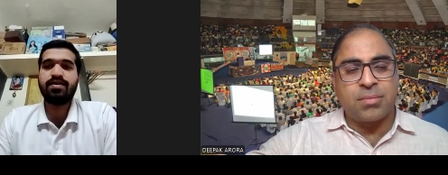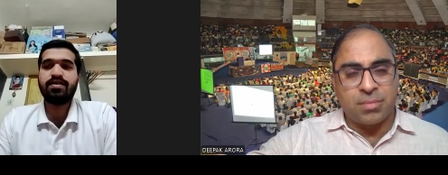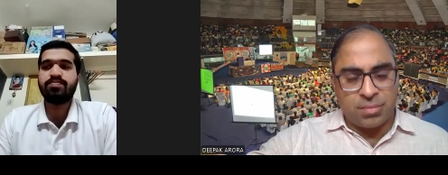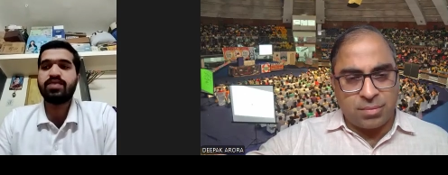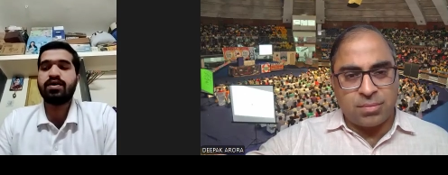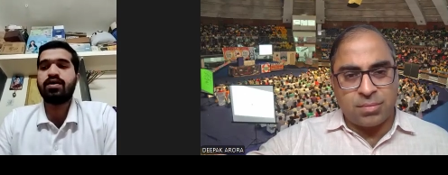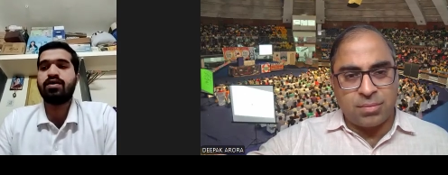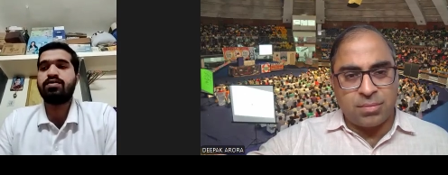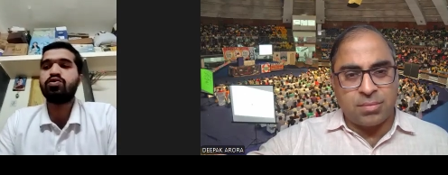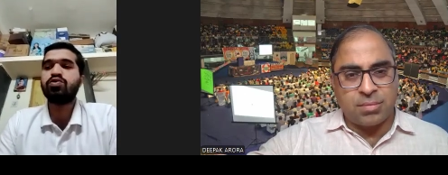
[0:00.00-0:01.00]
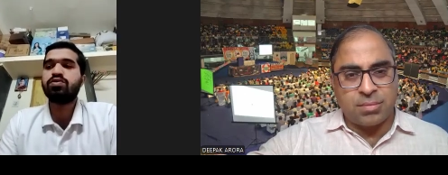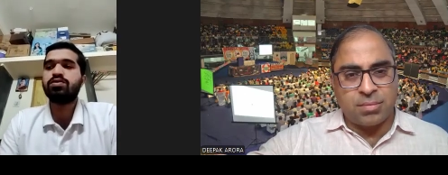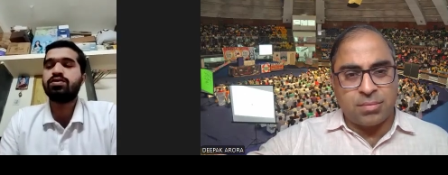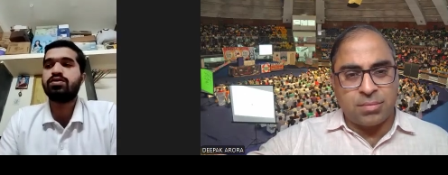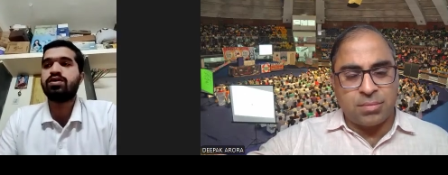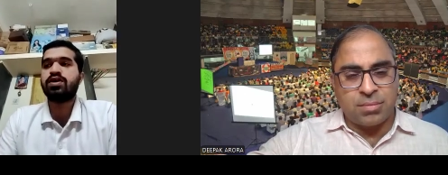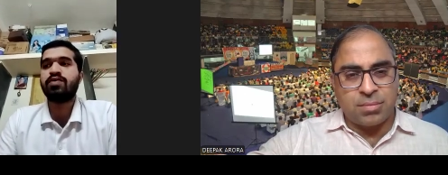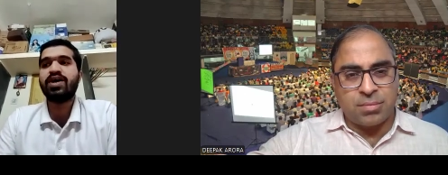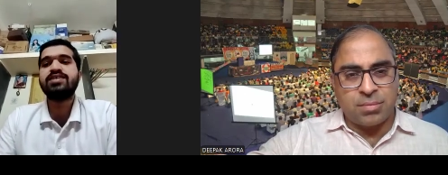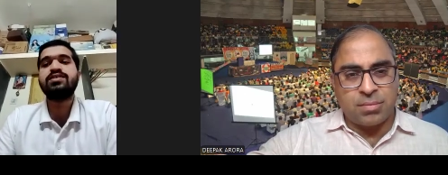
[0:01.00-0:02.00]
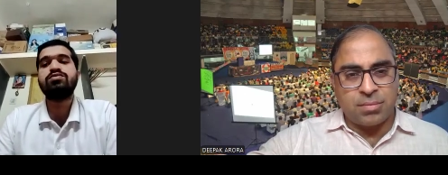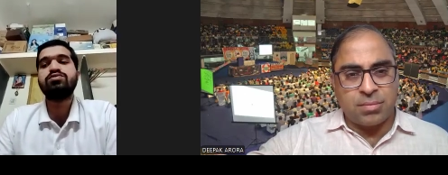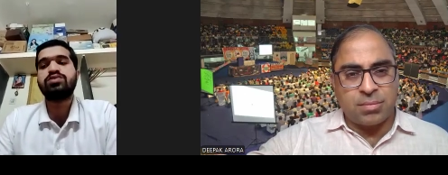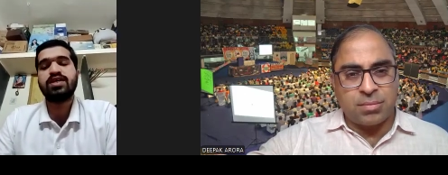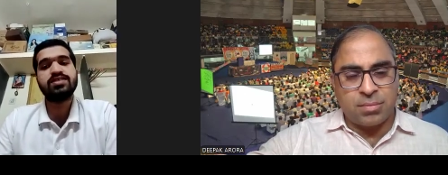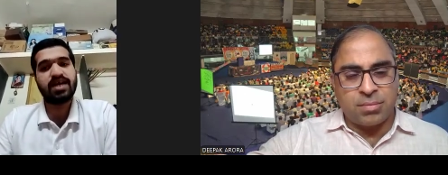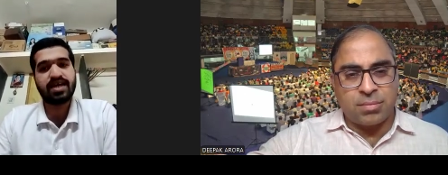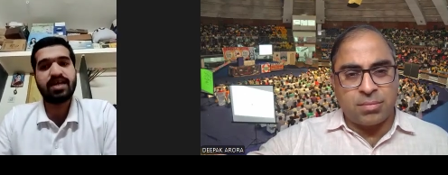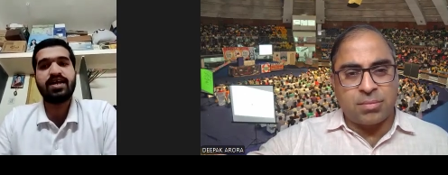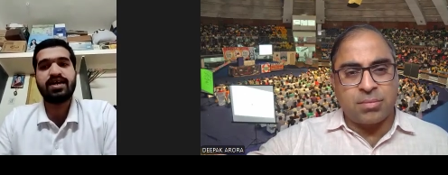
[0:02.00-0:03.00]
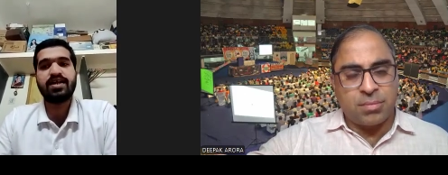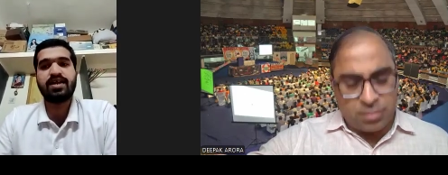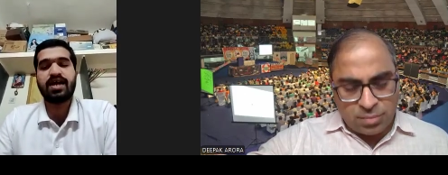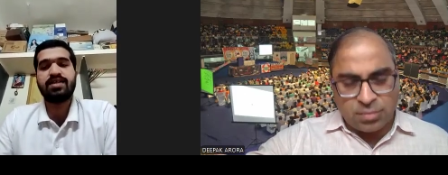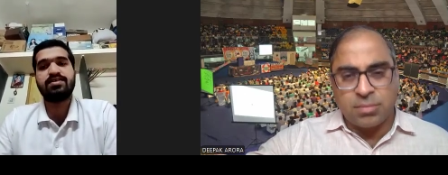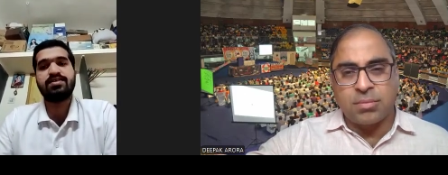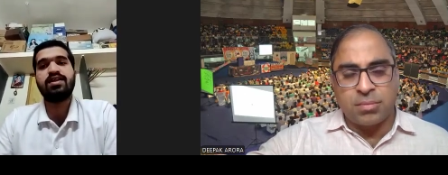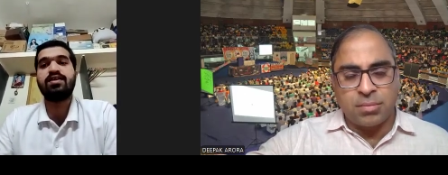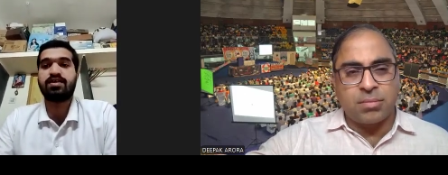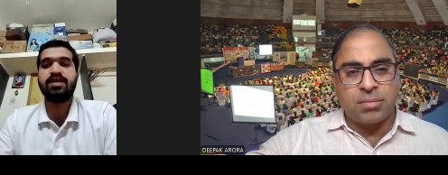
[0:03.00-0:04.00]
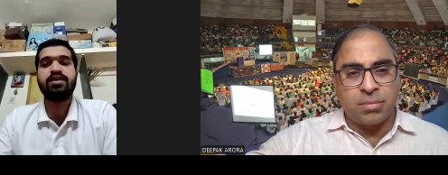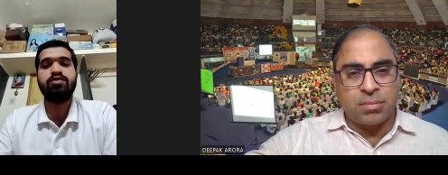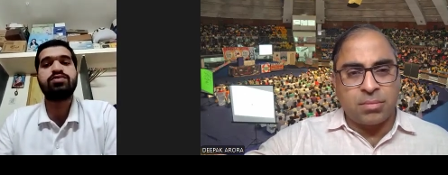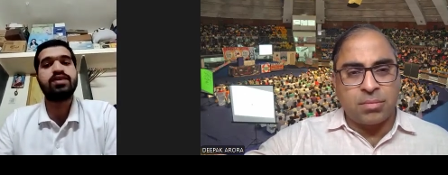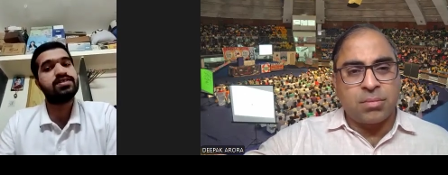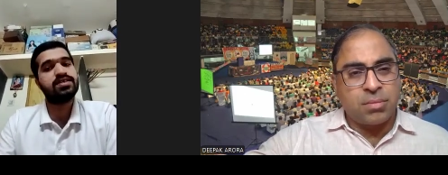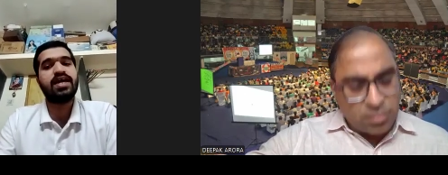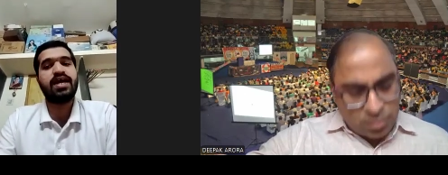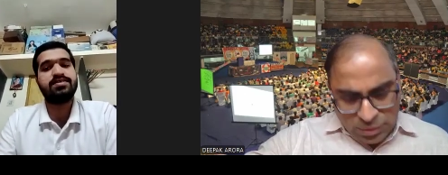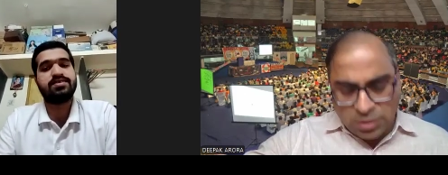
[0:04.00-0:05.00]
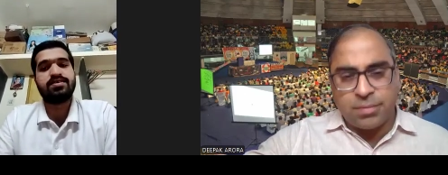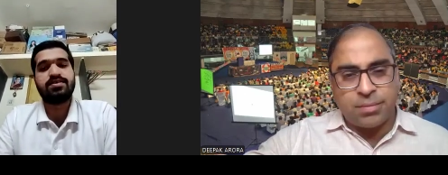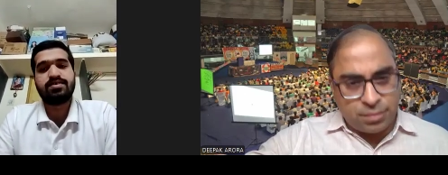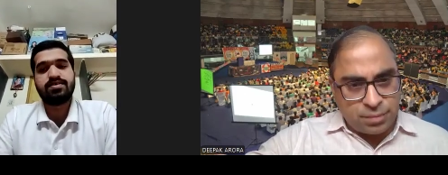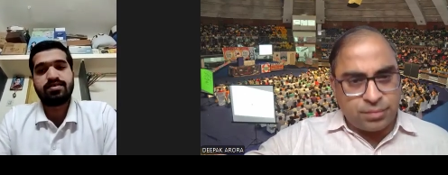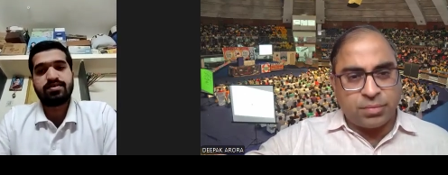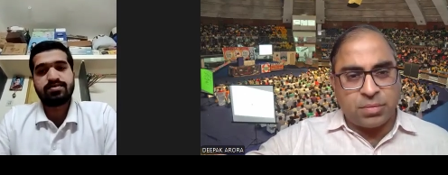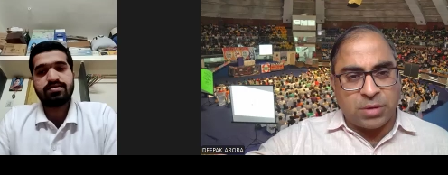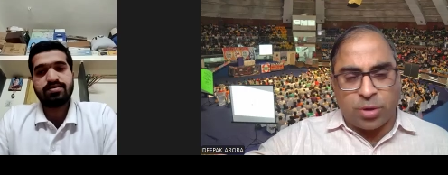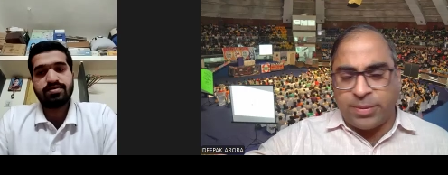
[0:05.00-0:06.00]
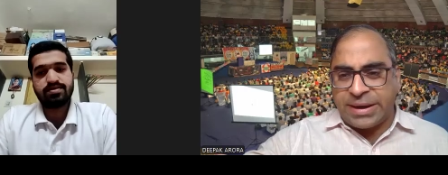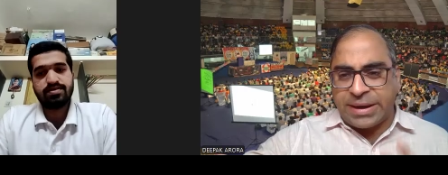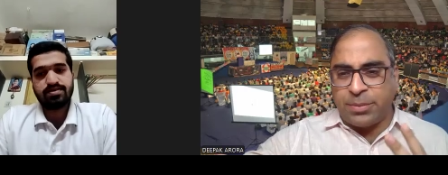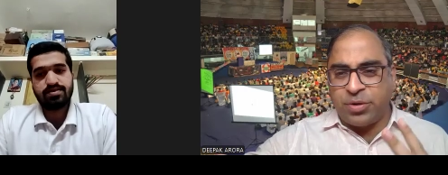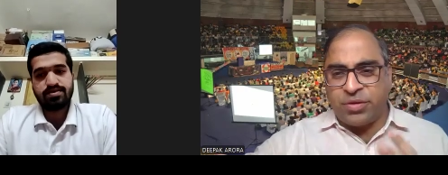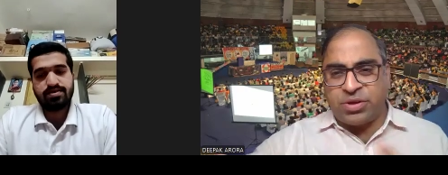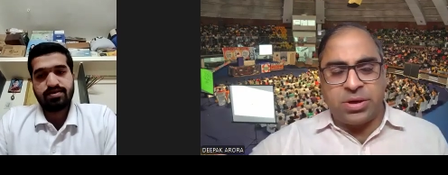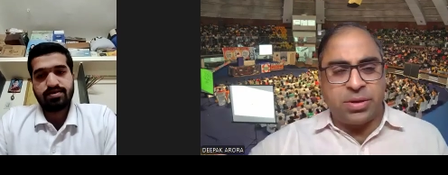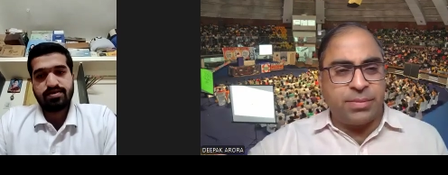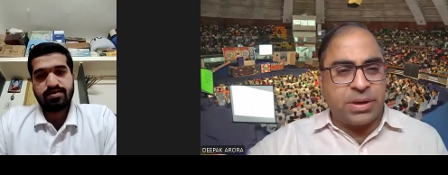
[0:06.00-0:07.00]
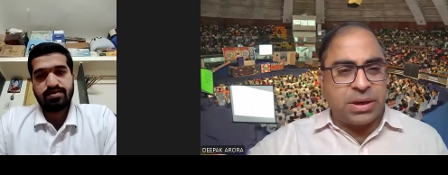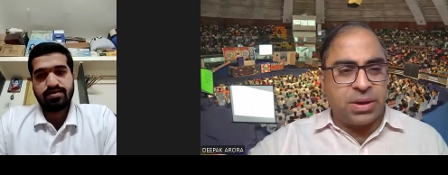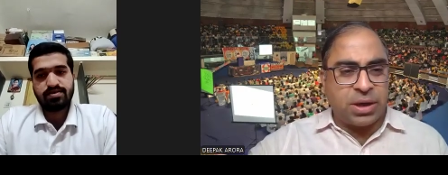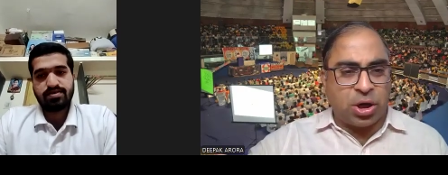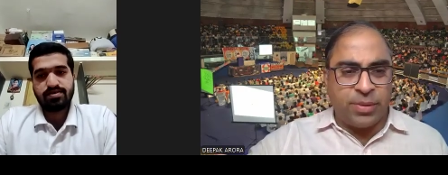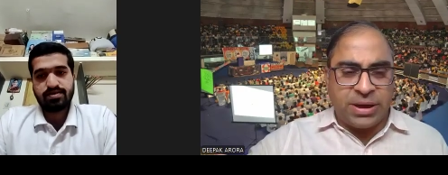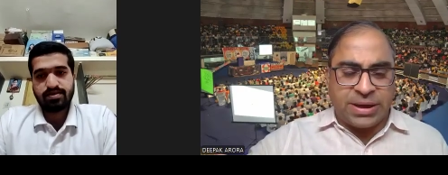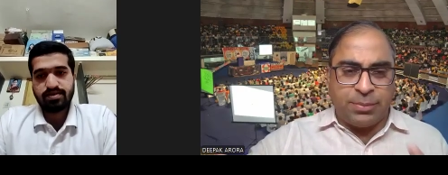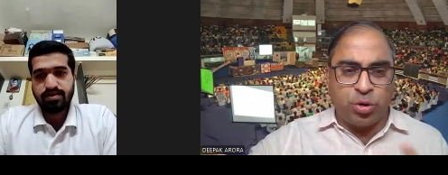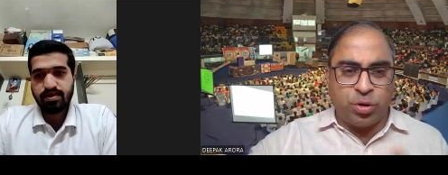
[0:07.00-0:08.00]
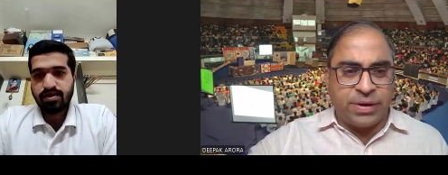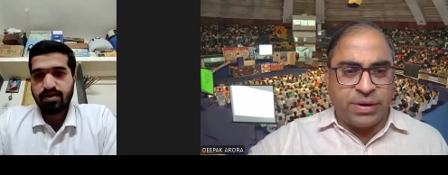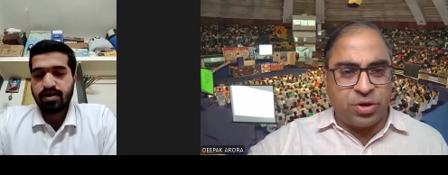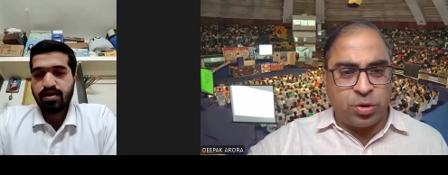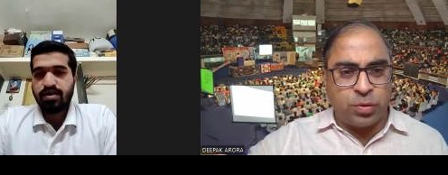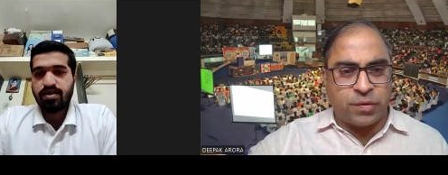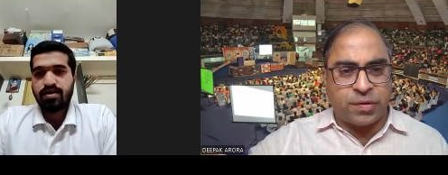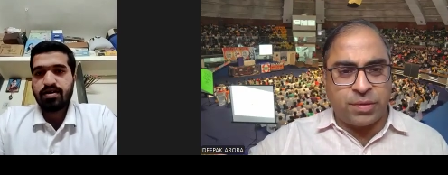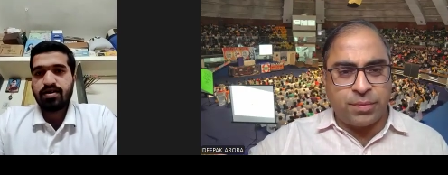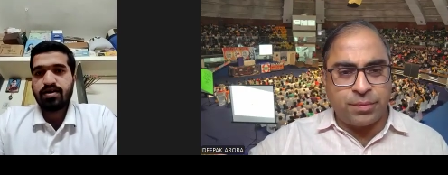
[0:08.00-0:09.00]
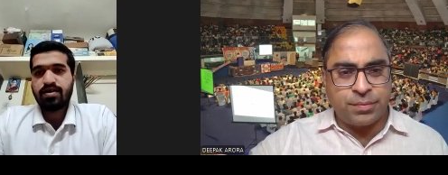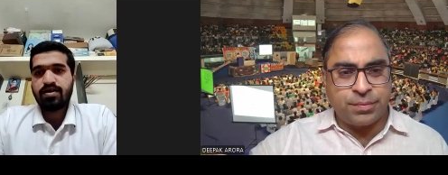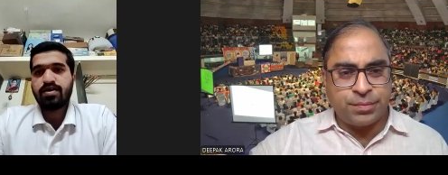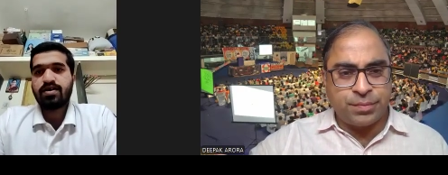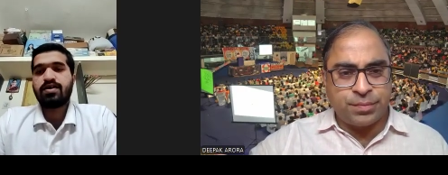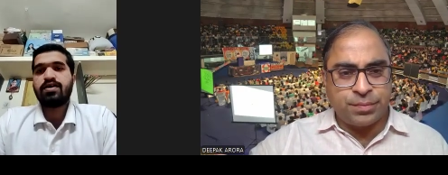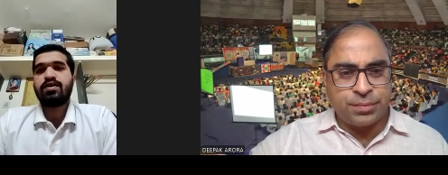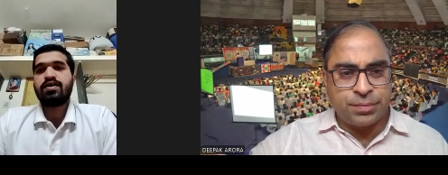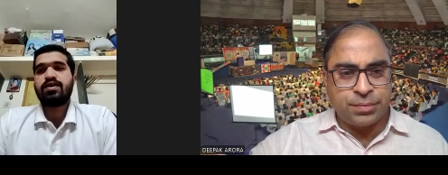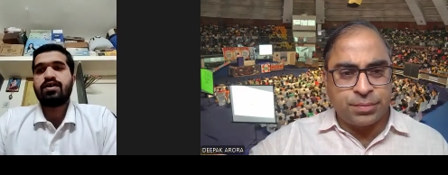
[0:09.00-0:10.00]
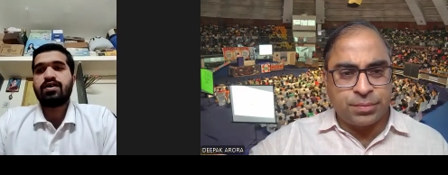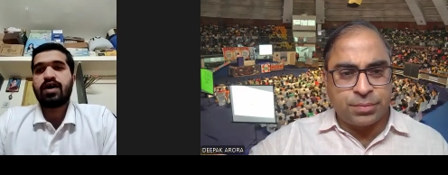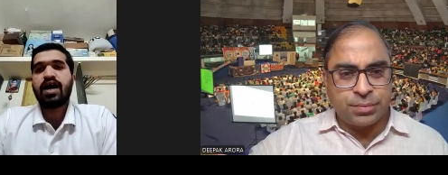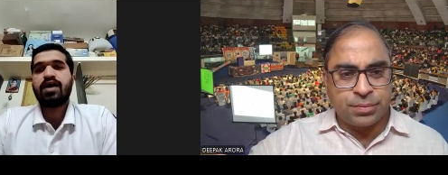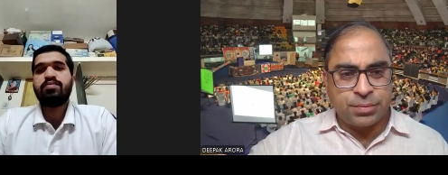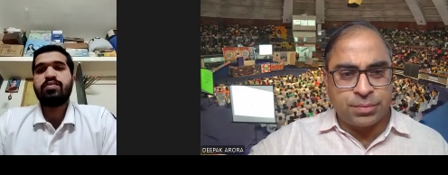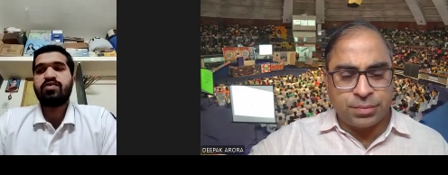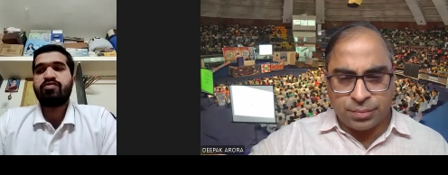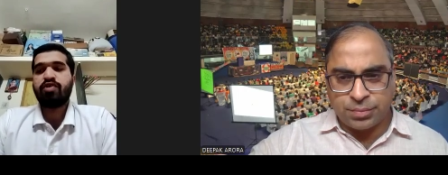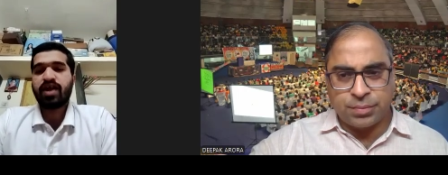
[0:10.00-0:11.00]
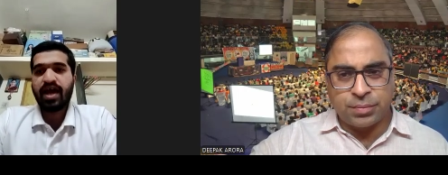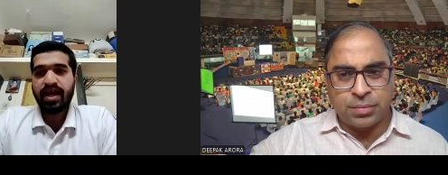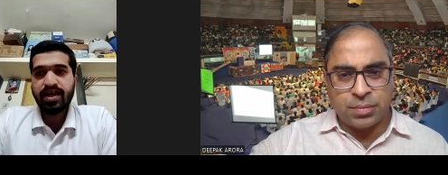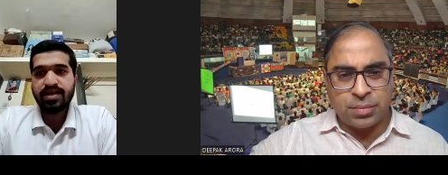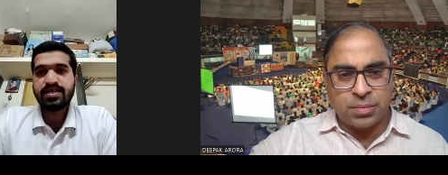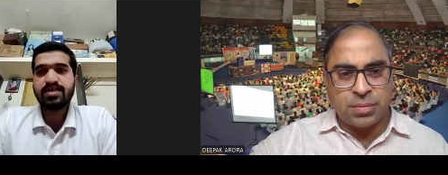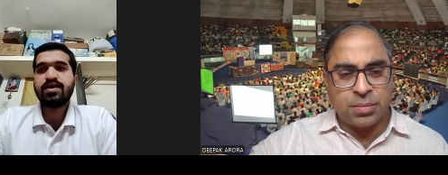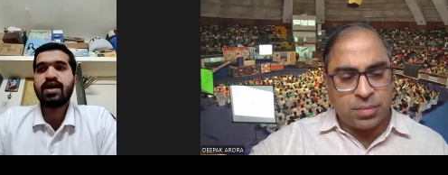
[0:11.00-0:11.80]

Speaker 1: and to revise those things again and again rather than learning new things in the ends.
Speaker 2: How many time revision, beta? How many time you revise the notes?
Speaker 1: For INICET,